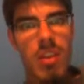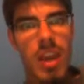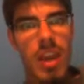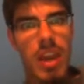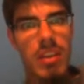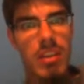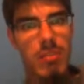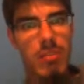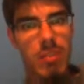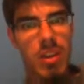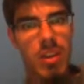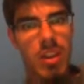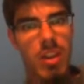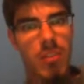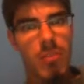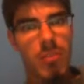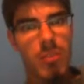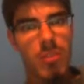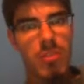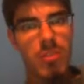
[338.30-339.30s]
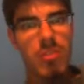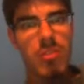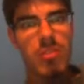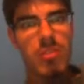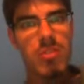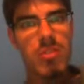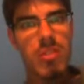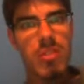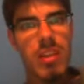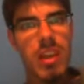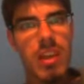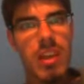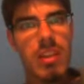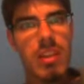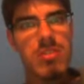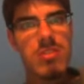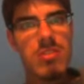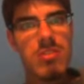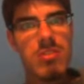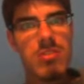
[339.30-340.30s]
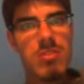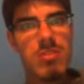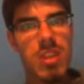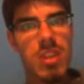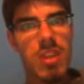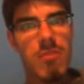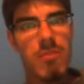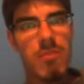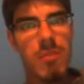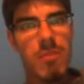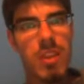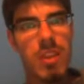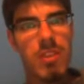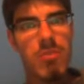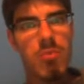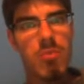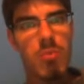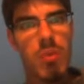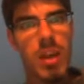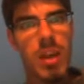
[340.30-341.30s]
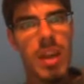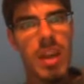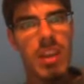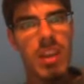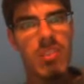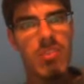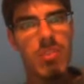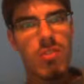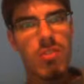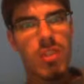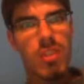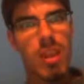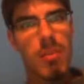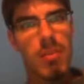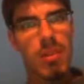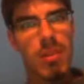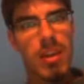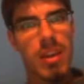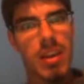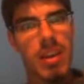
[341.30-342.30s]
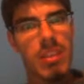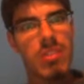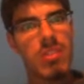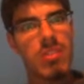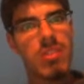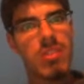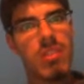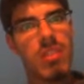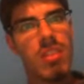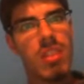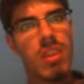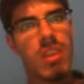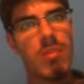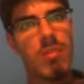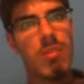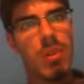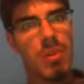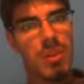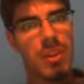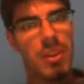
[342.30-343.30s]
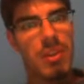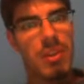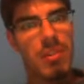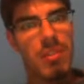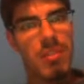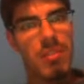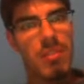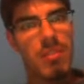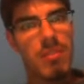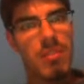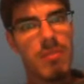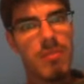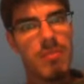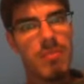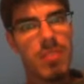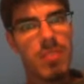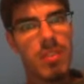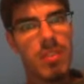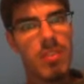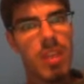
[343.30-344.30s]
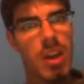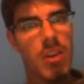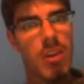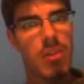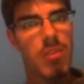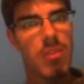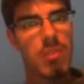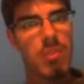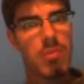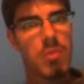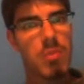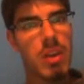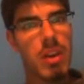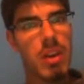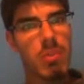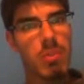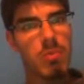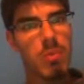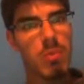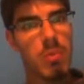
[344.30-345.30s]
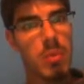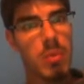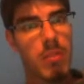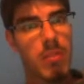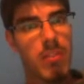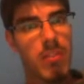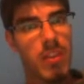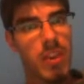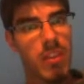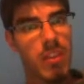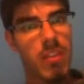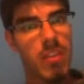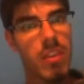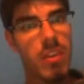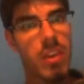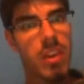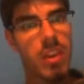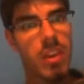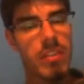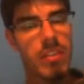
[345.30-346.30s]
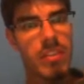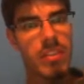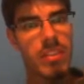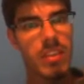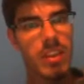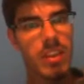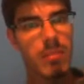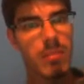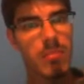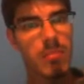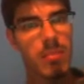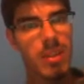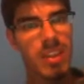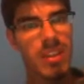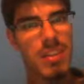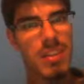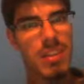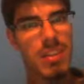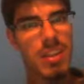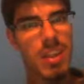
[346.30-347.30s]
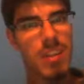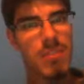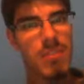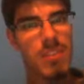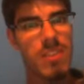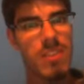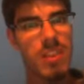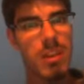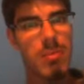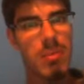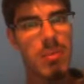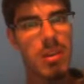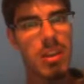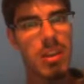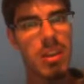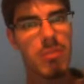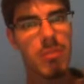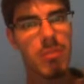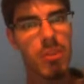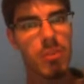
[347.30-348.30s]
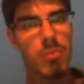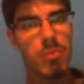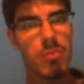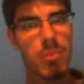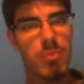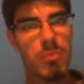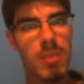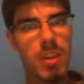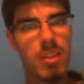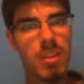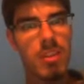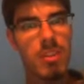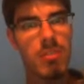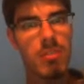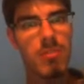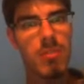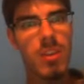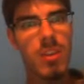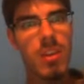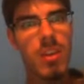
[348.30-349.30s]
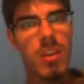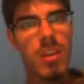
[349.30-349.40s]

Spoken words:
at different intervals, so that there's an infinite way to stabilize the building. Now, these wires will be very thick and everything, but if you think about it in relative perspective,